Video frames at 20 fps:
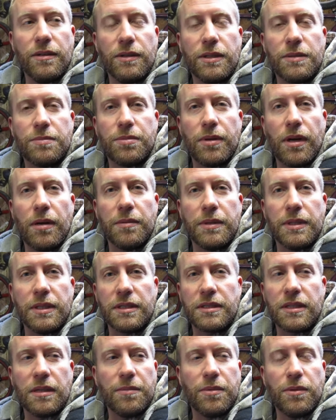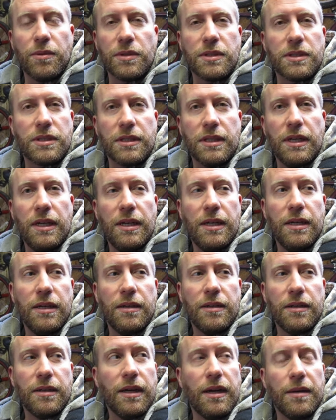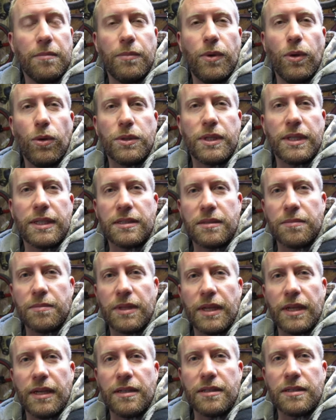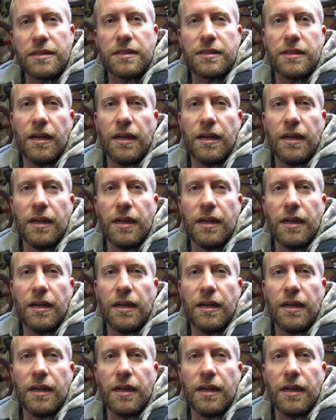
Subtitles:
It's probably as simple as unbolting some things,